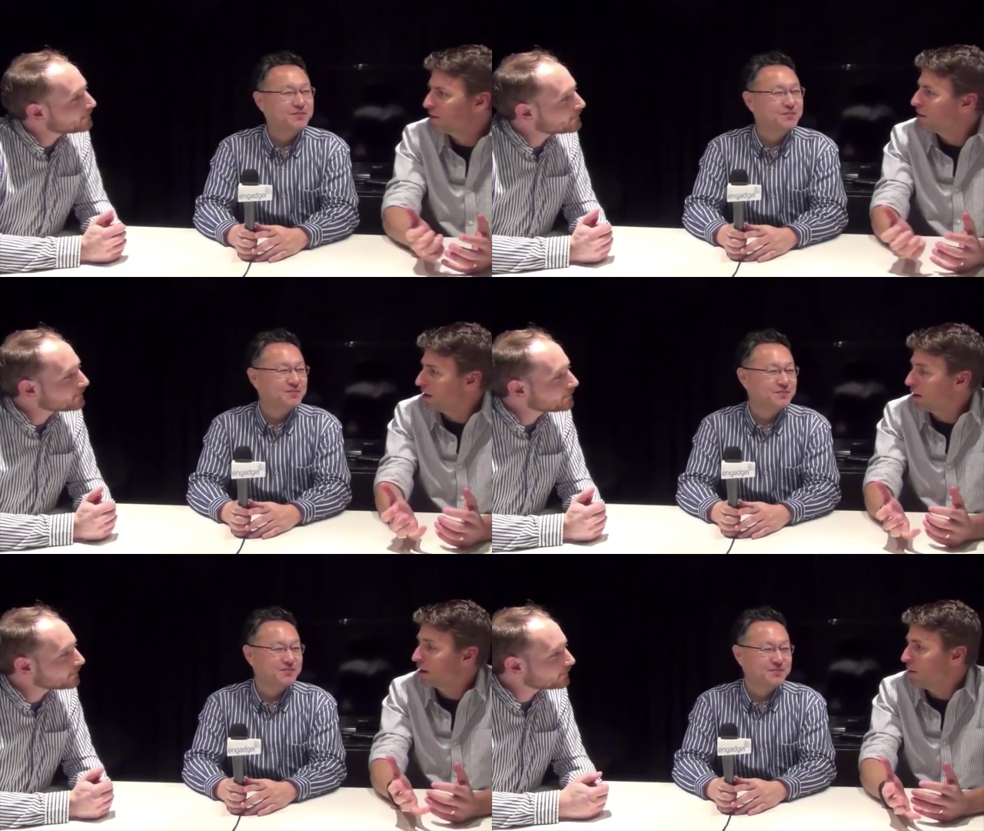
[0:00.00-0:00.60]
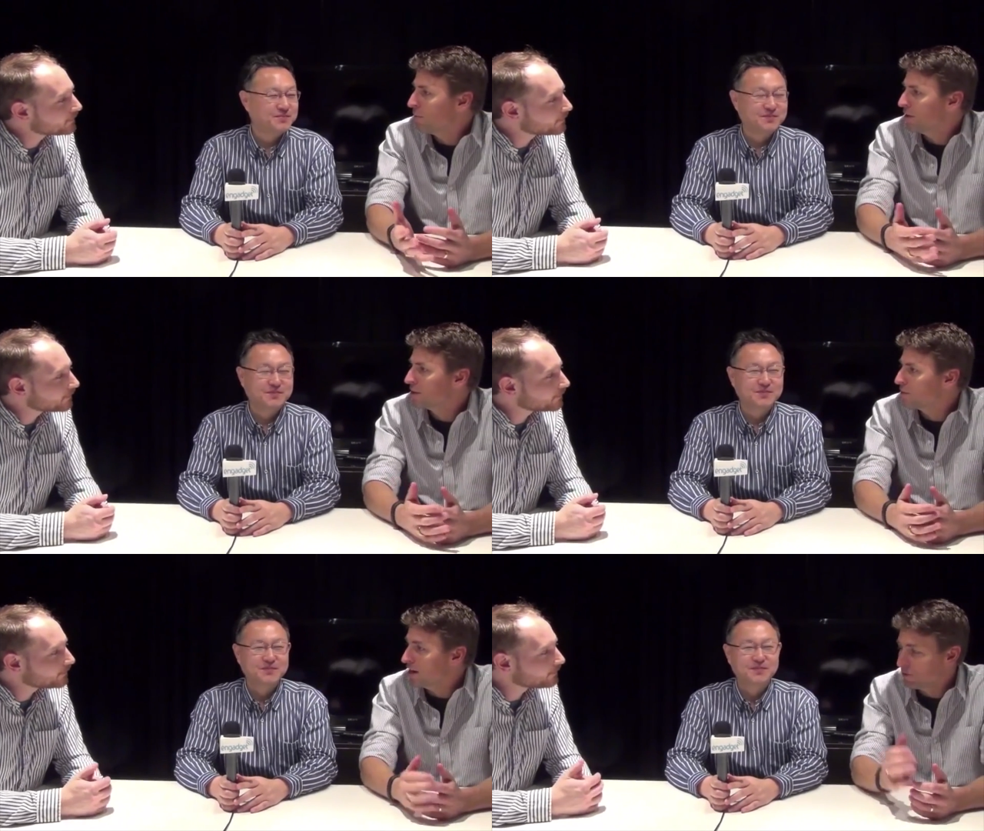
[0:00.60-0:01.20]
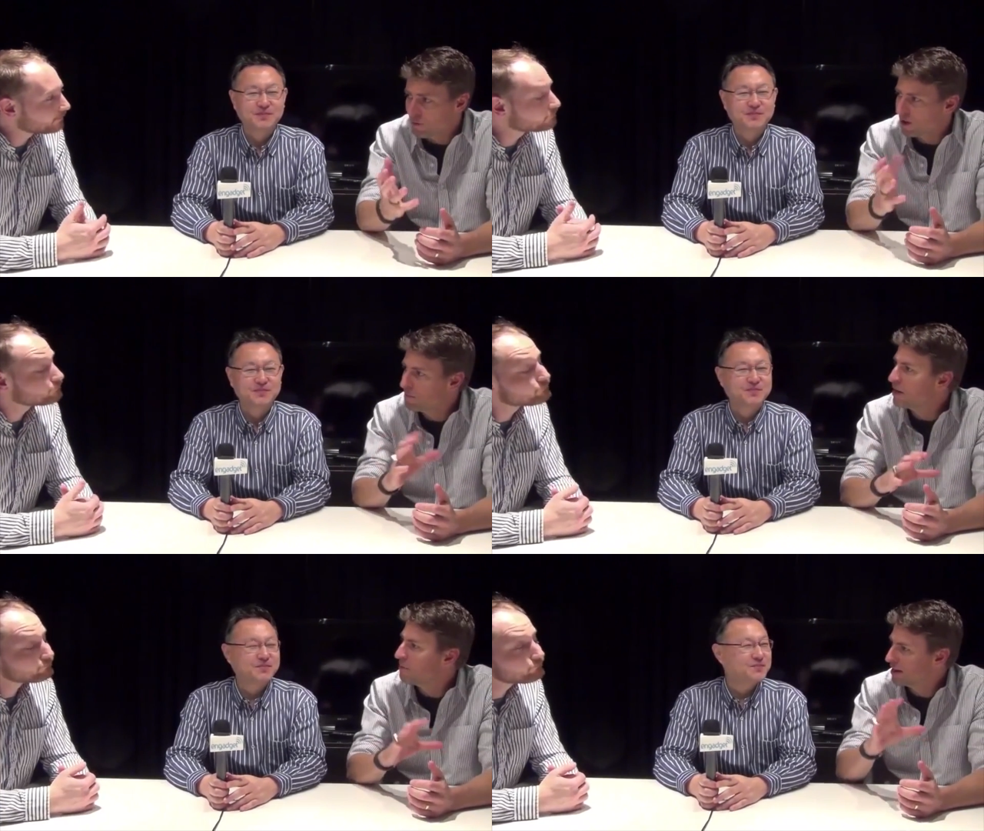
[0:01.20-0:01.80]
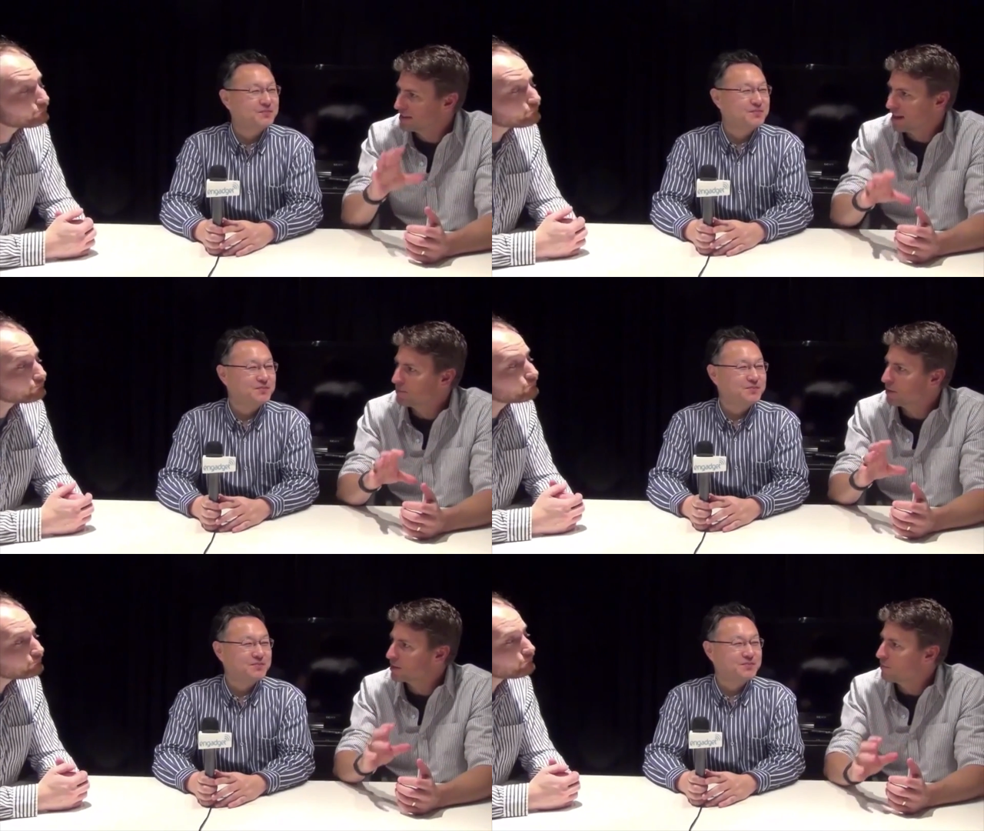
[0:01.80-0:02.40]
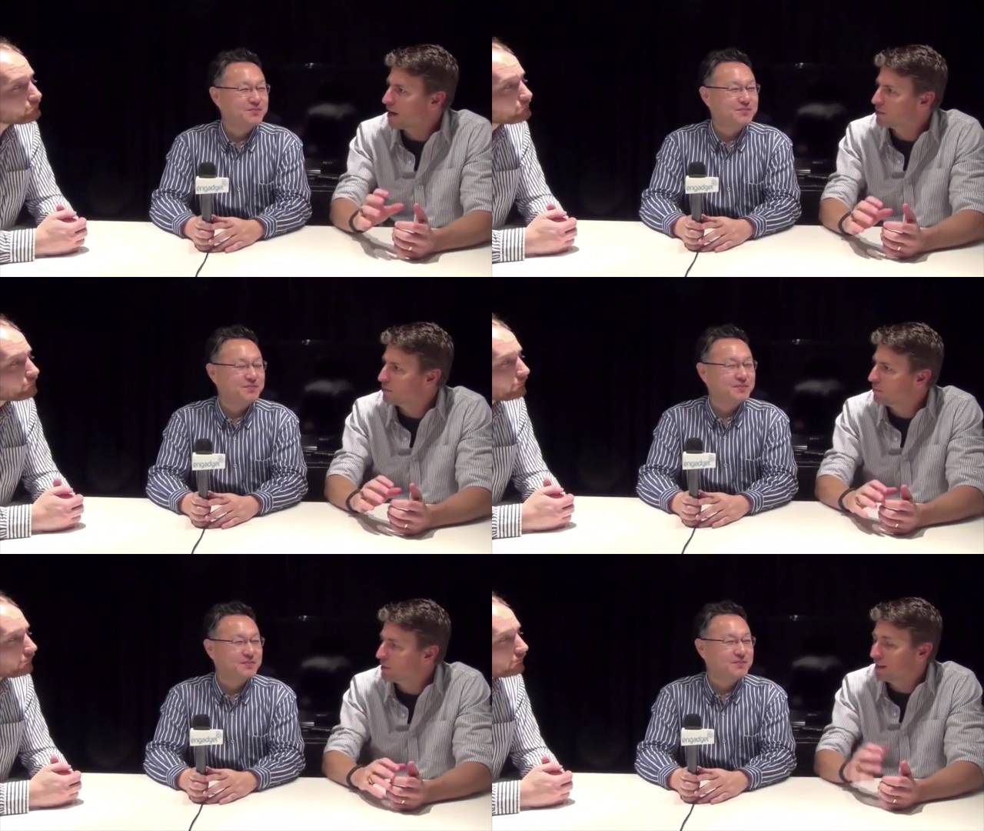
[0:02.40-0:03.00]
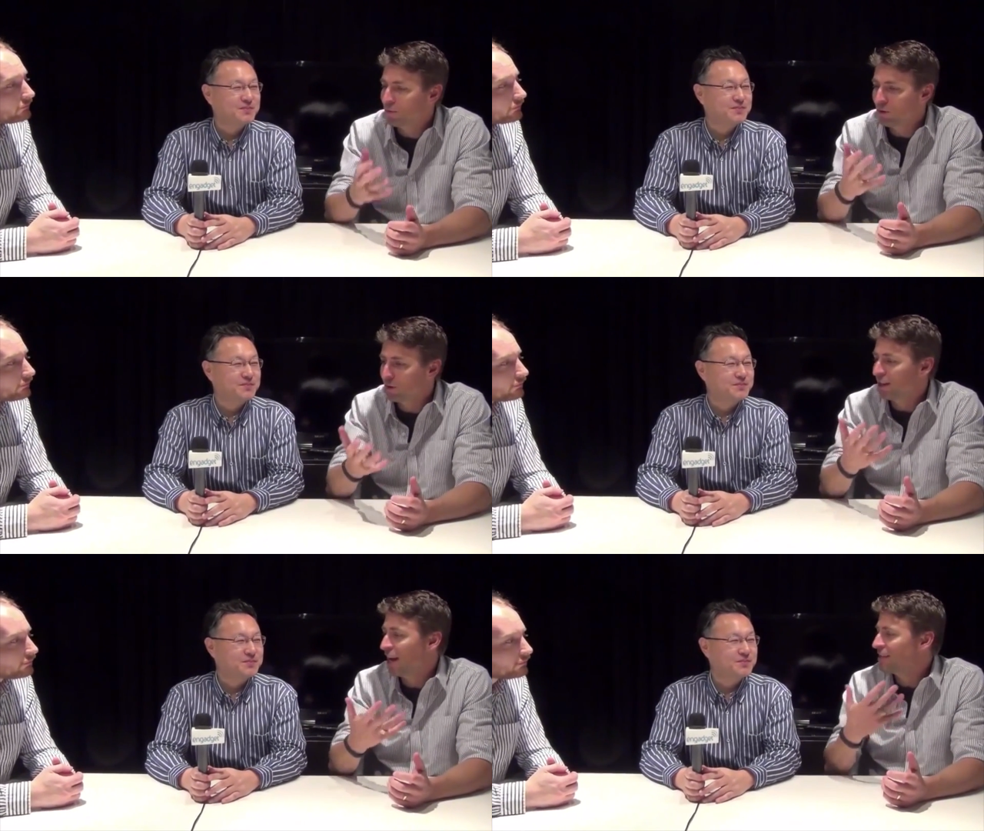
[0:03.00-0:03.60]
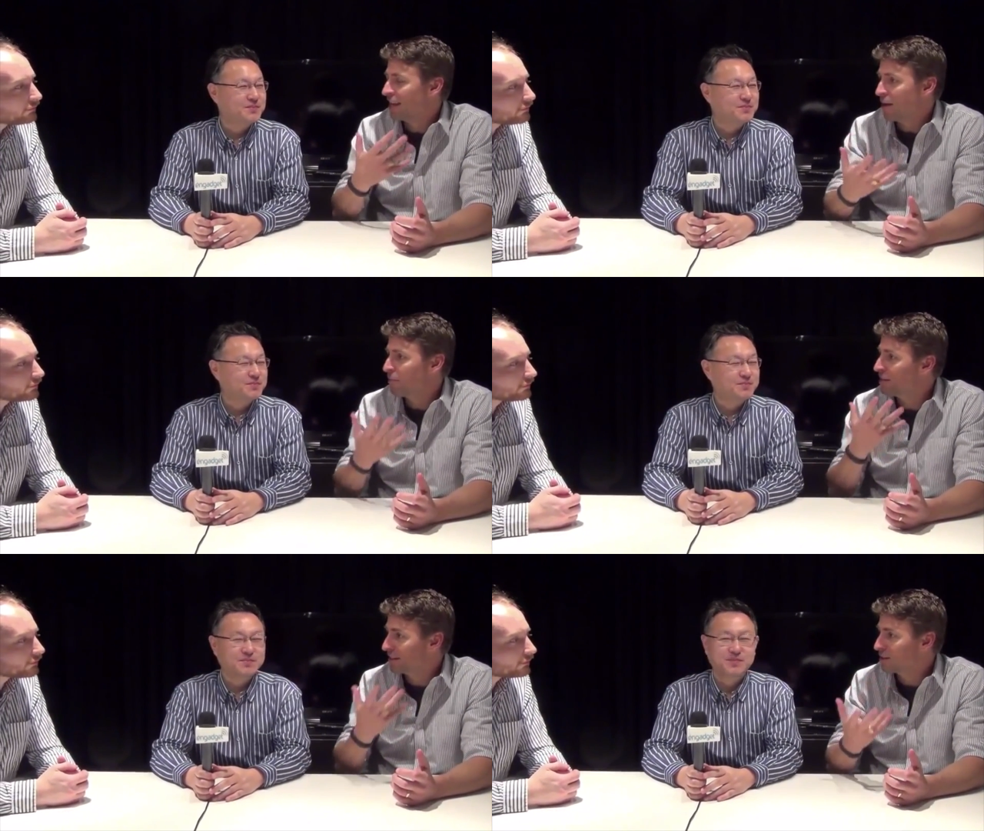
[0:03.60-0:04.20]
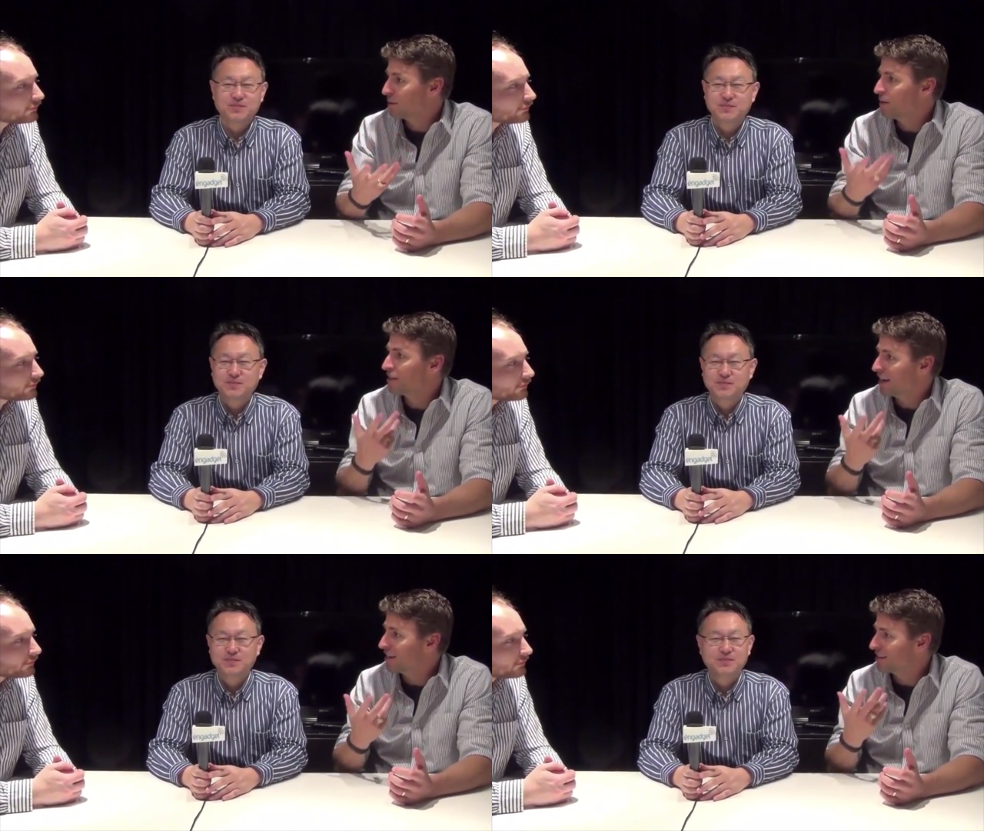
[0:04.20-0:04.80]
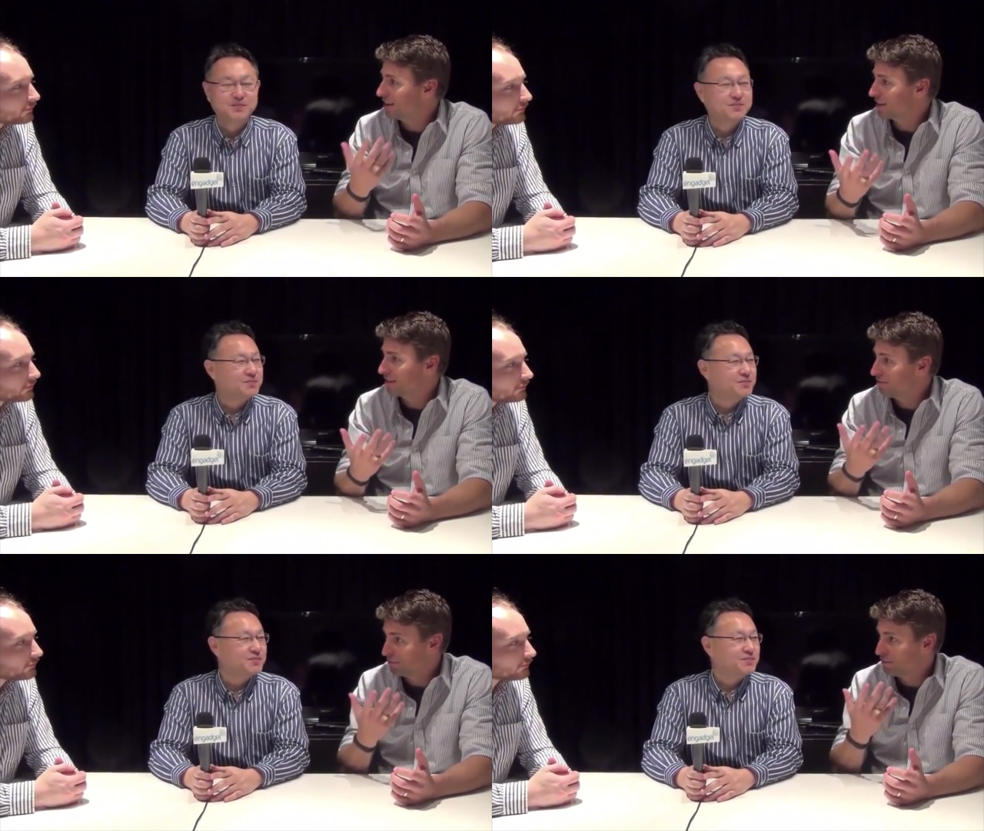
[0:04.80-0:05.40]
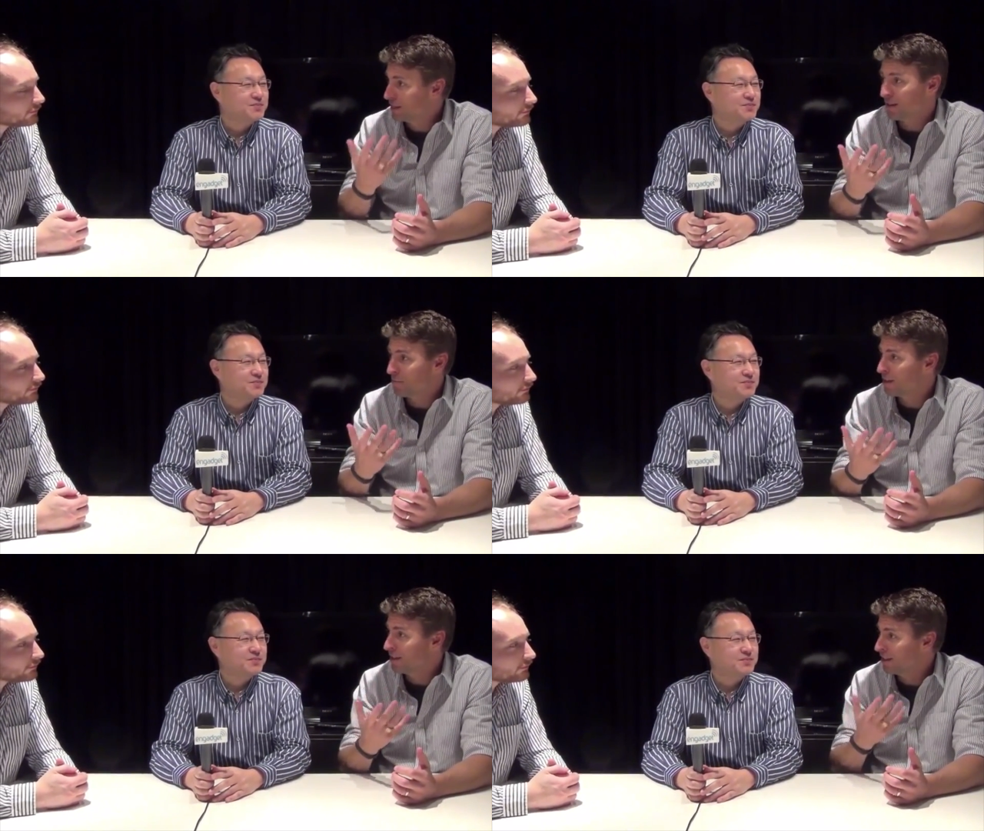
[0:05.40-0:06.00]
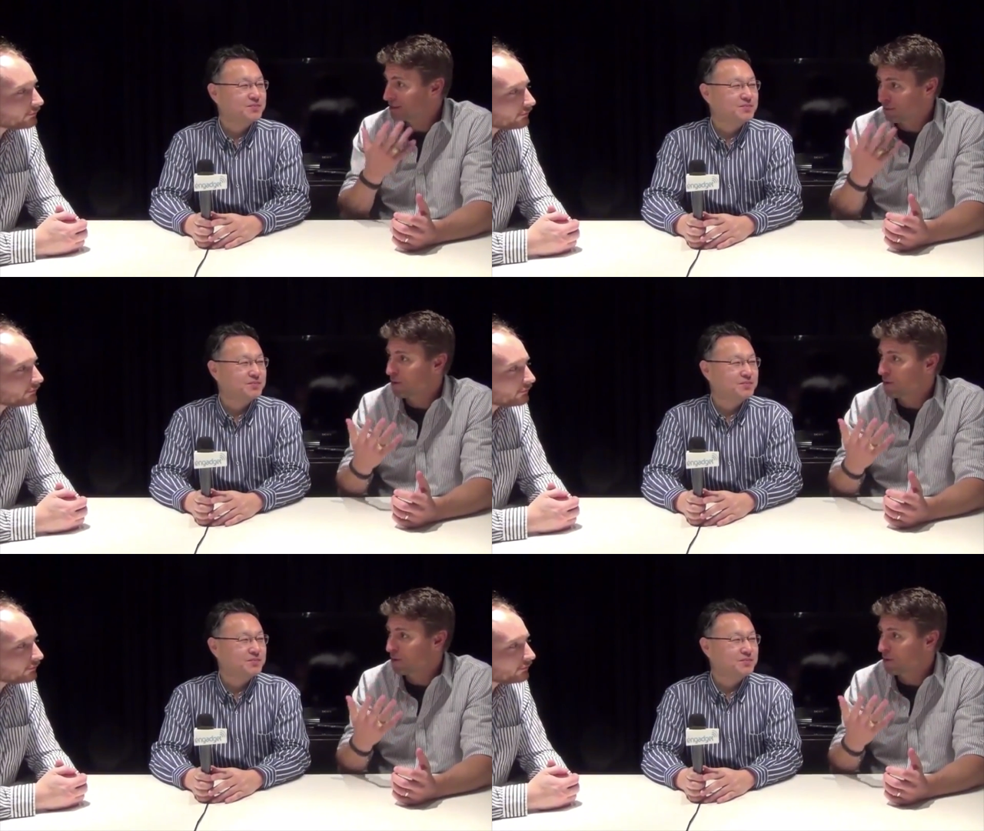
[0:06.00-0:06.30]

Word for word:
Speaker 1: of encumbrance, right? And we want to minimize that as much as possible. But what really has to happen is experience has to be something that's